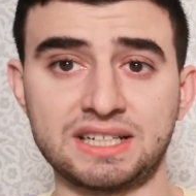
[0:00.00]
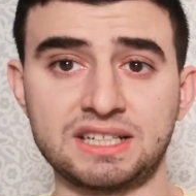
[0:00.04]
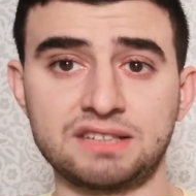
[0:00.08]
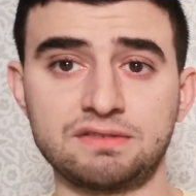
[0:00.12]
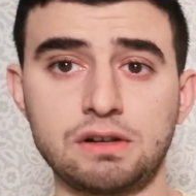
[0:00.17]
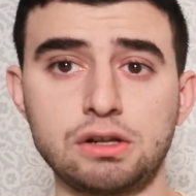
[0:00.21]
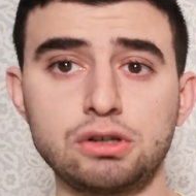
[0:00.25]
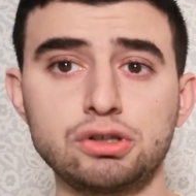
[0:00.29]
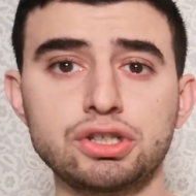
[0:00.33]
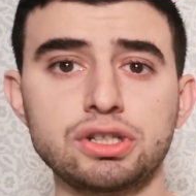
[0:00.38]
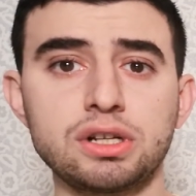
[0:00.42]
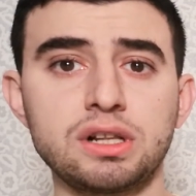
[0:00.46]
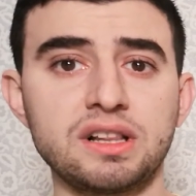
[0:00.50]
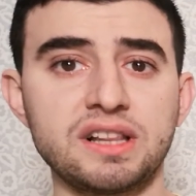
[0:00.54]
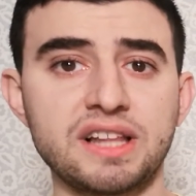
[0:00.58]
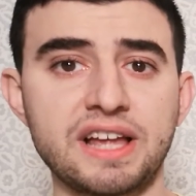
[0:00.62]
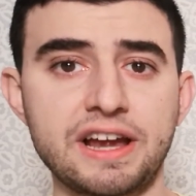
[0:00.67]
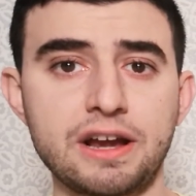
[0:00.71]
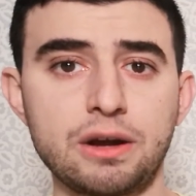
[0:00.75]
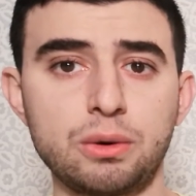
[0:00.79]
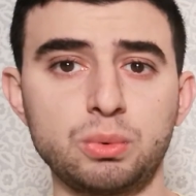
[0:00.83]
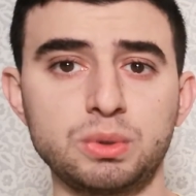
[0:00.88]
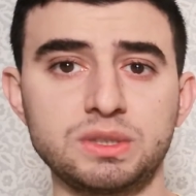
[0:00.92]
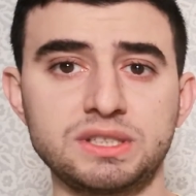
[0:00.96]
A convolutional
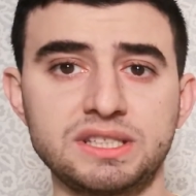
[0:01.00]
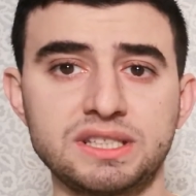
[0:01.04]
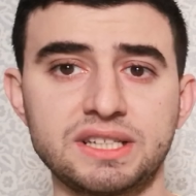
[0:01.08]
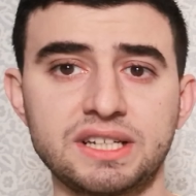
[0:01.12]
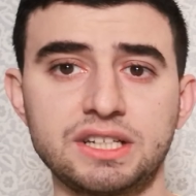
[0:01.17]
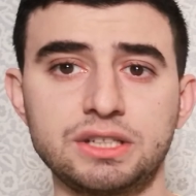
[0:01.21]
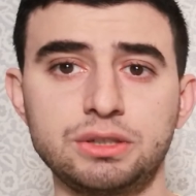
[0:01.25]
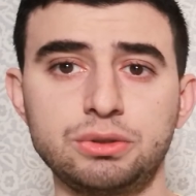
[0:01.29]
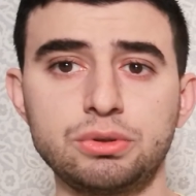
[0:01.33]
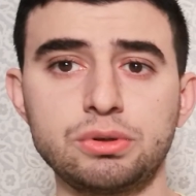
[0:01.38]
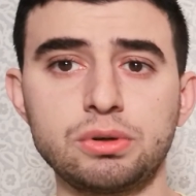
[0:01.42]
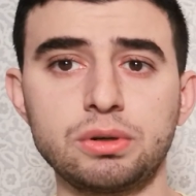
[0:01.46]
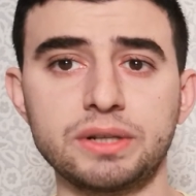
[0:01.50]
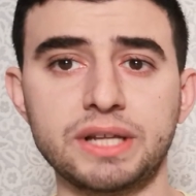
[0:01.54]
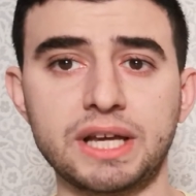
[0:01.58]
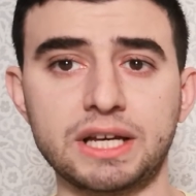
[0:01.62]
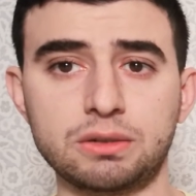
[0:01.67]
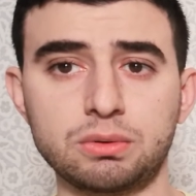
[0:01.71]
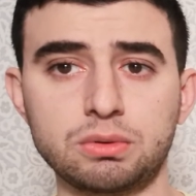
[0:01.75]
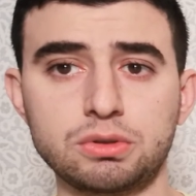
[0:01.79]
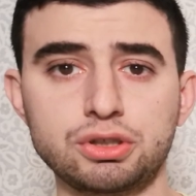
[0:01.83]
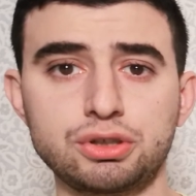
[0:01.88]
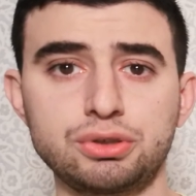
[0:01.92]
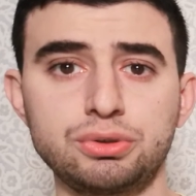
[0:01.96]
layer within a neural
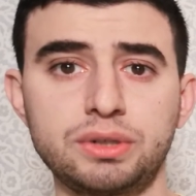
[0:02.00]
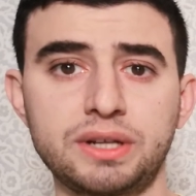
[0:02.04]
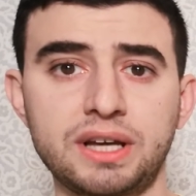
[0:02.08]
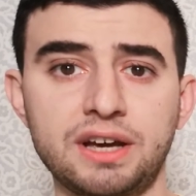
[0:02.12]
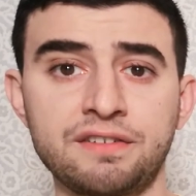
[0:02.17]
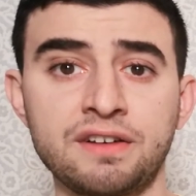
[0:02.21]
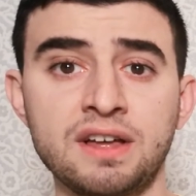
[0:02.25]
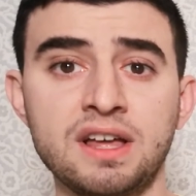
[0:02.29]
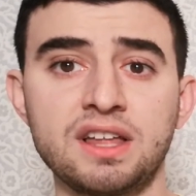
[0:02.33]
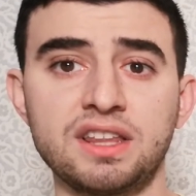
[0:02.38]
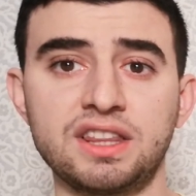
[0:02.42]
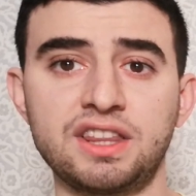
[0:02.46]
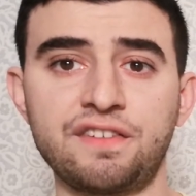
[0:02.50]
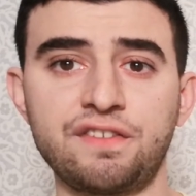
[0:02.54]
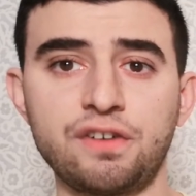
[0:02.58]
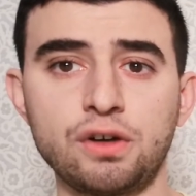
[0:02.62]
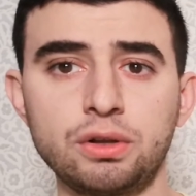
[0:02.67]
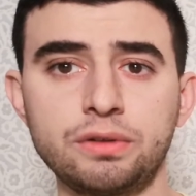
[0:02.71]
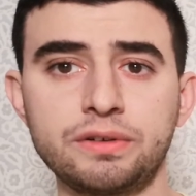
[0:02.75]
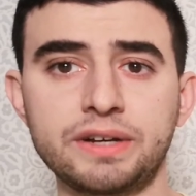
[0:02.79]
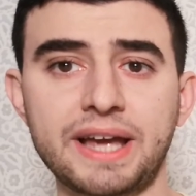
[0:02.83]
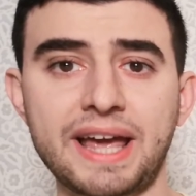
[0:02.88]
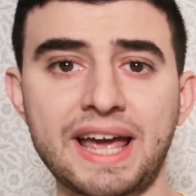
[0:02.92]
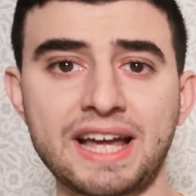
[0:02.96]
network should have the
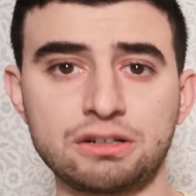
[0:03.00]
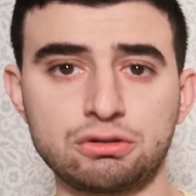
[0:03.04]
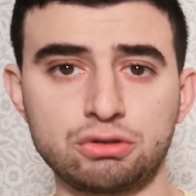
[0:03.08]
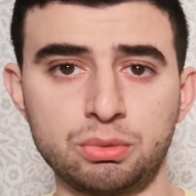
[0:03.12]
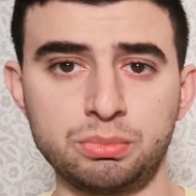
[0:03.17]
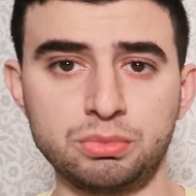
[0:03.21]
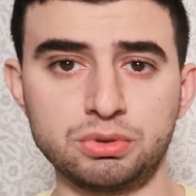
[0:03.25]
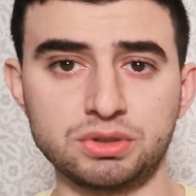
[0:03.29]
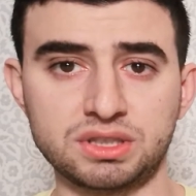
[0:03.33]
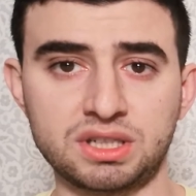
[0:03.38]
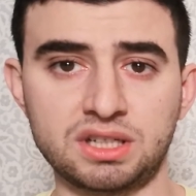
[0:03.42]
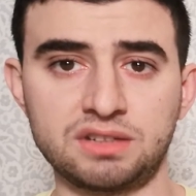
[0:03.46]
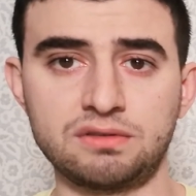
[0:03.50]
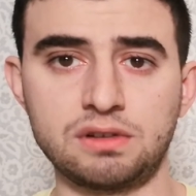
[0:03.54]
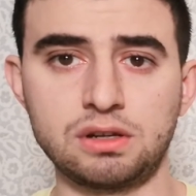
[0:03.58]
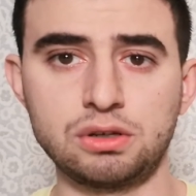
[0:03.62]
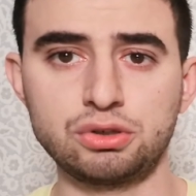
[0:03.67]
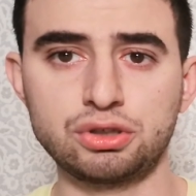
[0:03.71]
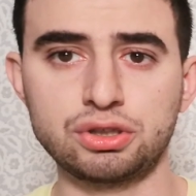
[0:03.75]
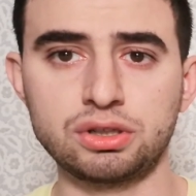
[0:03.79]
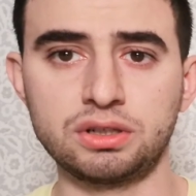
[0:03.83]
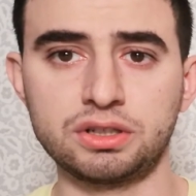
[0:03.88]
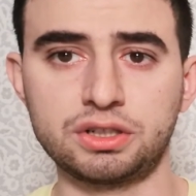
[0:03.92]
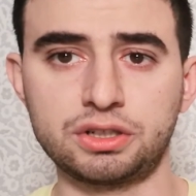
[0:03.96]
following attributes:
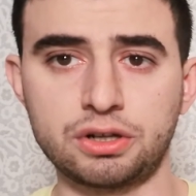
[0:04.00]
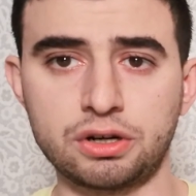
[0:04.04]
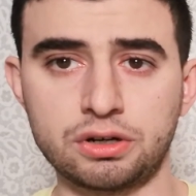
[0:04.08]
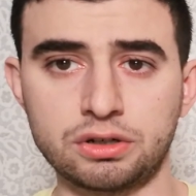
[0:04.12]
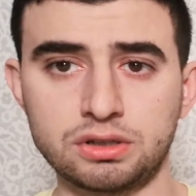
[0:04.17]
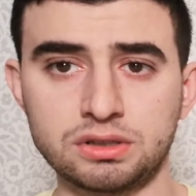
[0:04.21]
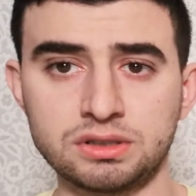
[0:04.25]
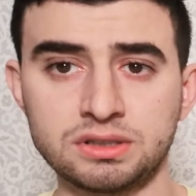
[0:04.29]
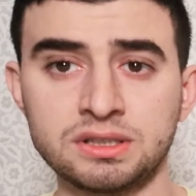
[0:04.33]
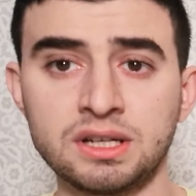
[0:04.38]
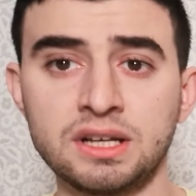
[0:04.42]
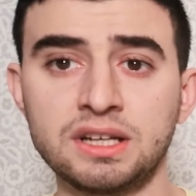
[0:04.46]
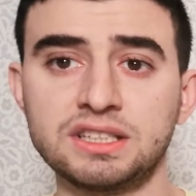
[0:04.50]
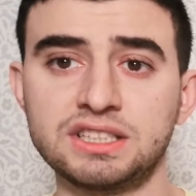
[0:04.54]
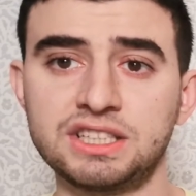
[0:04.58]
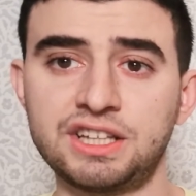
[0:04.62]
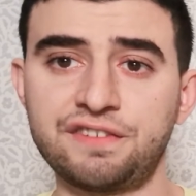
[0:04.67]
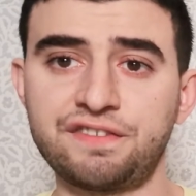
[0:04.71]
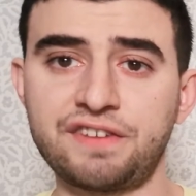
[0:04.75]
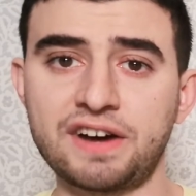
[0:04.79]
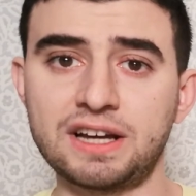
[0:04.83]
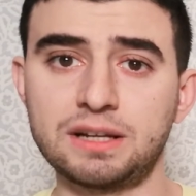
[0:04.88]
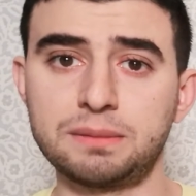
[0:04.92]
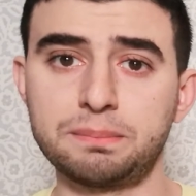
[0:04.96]
convolutional kernels
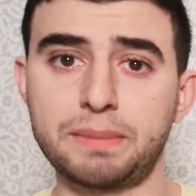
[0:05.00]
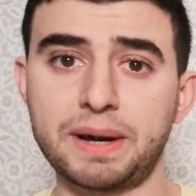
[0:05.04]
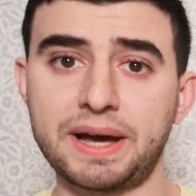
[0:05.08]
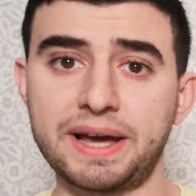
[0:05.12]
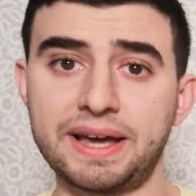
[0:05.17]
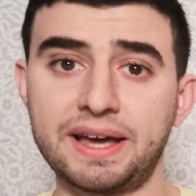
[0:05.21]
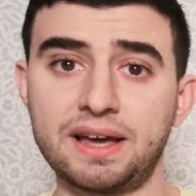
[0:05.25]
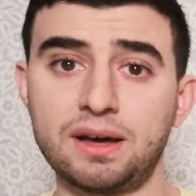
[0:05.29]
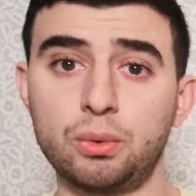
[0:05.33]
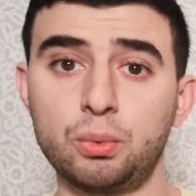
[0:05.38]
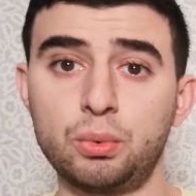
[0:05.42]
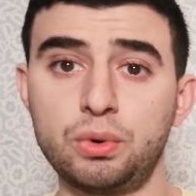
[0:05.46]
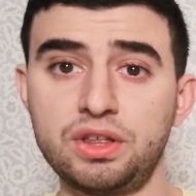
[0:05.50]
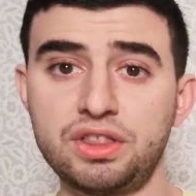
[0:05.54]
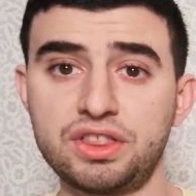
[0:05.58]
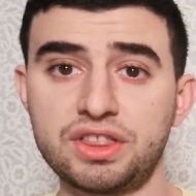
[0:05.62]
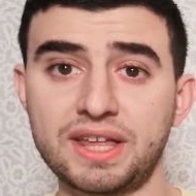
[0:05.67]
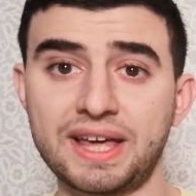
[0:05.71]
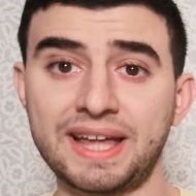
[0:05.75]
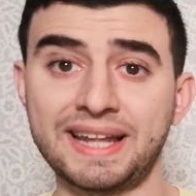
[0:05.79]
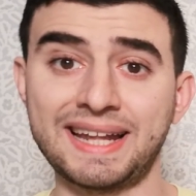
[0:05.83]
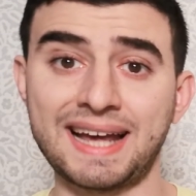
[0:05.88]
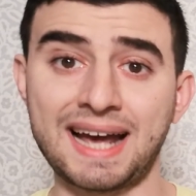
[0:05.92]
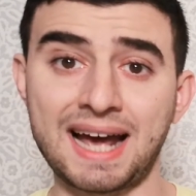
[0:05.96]
defined by width
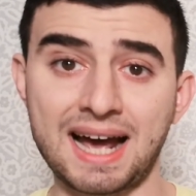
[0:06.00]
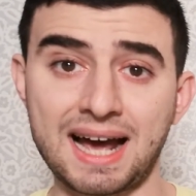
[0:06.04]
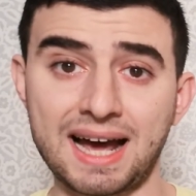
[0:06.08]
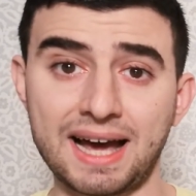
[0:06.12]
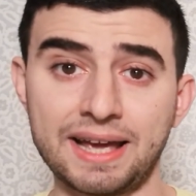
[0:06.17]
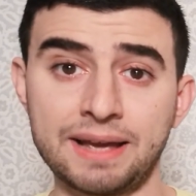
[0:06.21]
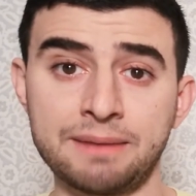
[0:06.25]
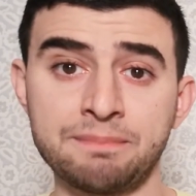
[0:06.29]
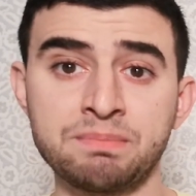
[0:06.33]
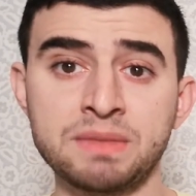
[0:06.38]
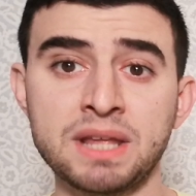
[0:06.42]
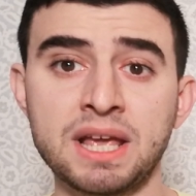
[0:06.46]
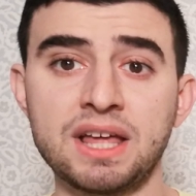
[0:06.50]
and height,